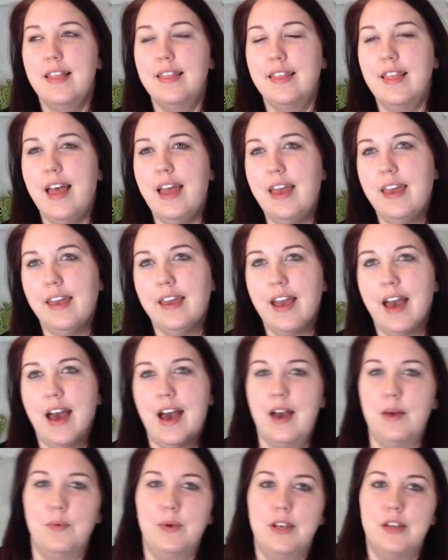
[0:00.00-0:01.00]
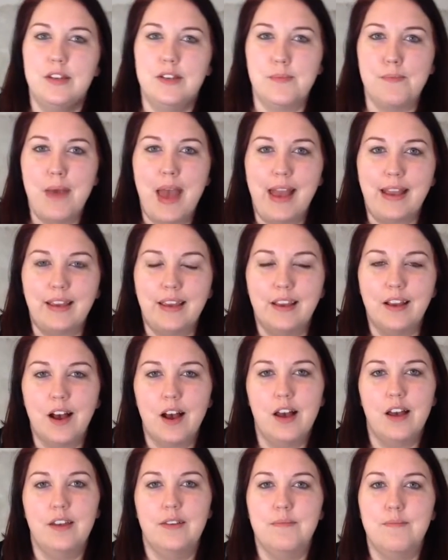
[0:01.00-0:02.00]
Like, I went to MAC and
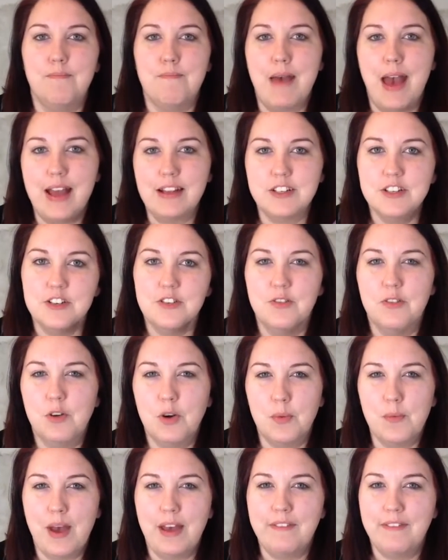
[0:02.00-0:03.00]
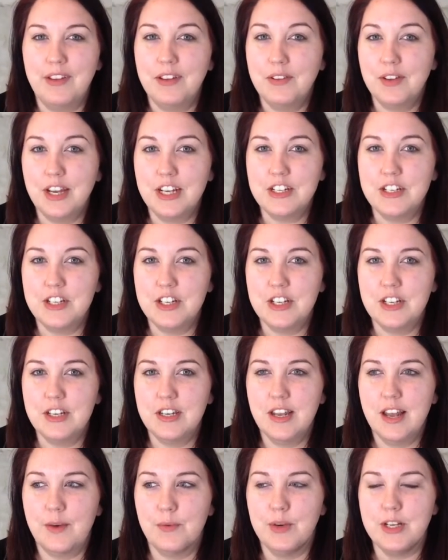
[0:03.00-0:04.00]
got matched for my
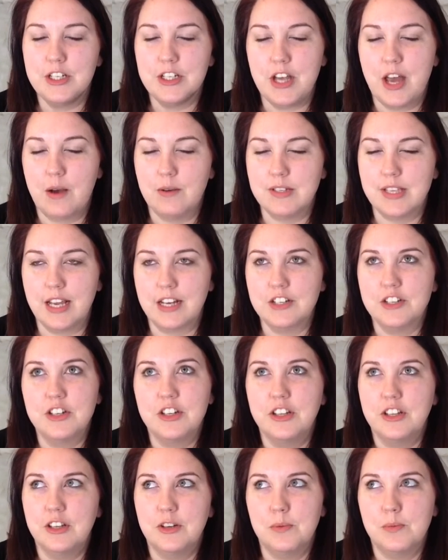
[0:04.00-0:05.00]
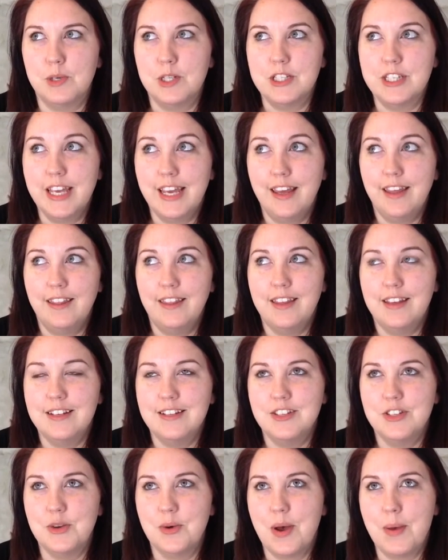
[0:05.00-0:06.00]
foundation, which I was actually a little more tan
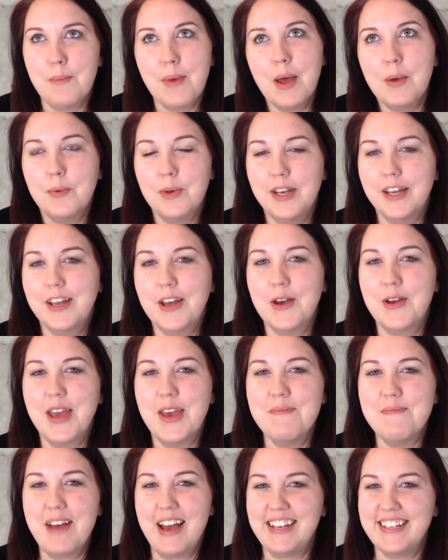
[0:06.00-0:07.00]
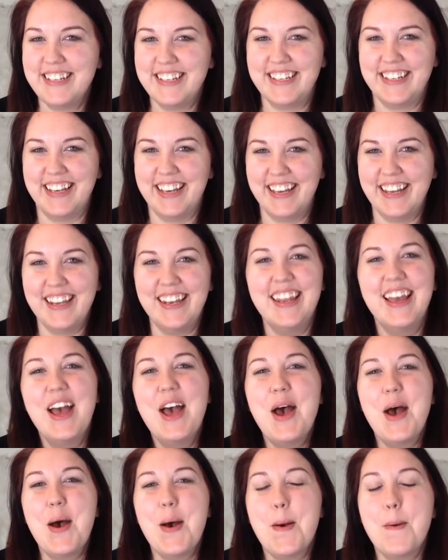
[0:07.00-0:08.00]
then, so I might want to go get matched again.
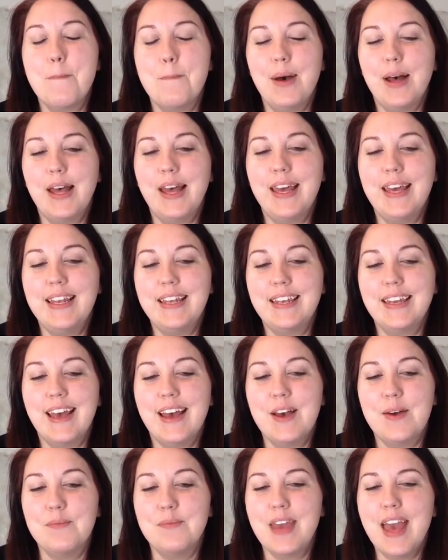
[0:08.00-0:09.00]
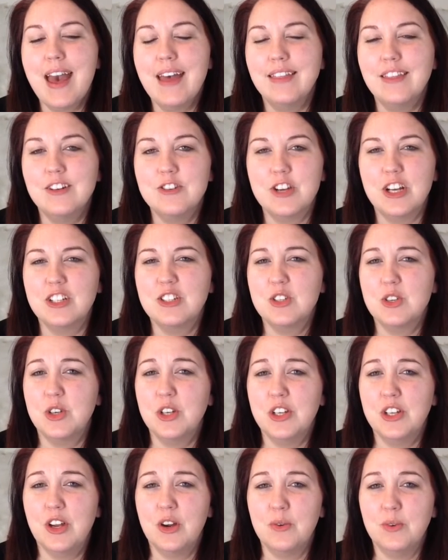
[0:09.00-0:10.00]
But, yeah, at the drugstore
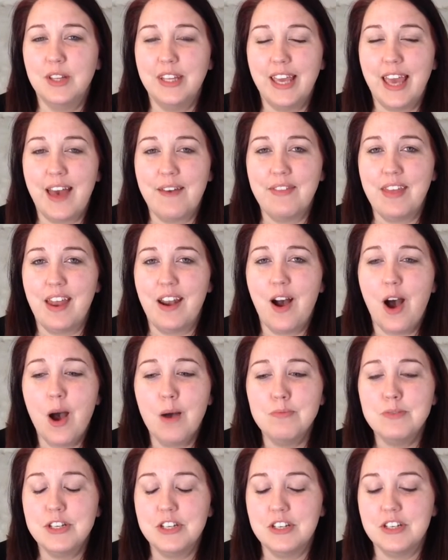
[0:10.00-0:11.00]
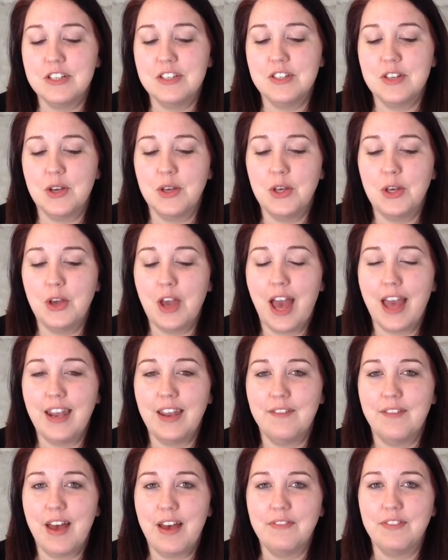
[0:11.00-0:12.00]
you don't really have that option, and so you kind
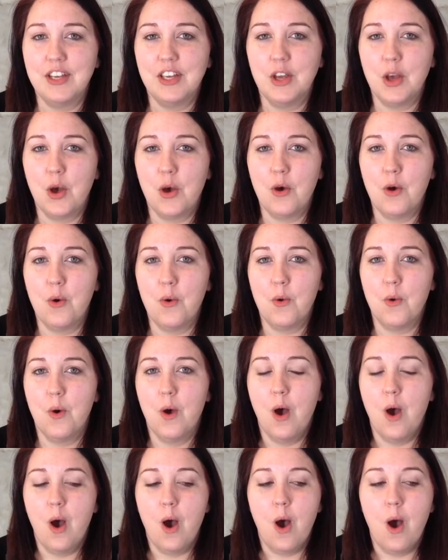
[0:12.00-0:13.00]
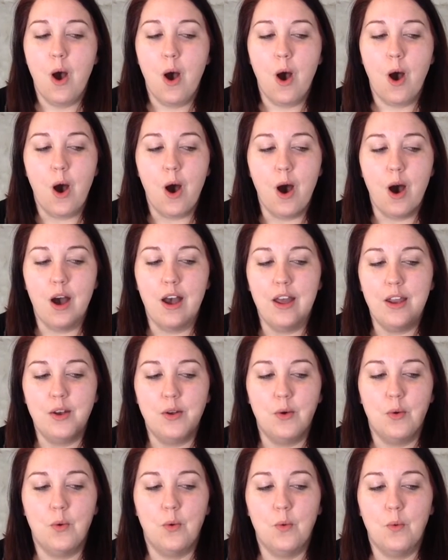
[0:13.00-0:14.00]
of have to go
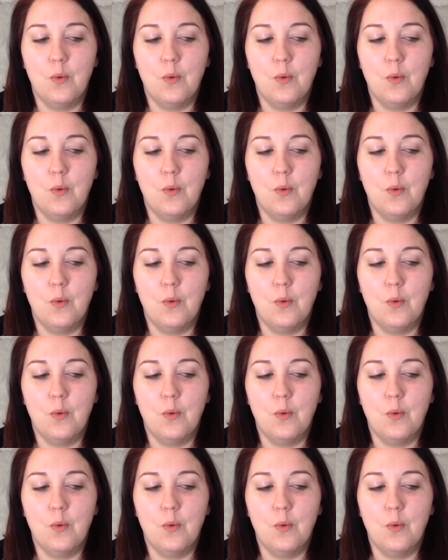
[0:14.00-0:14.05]
on,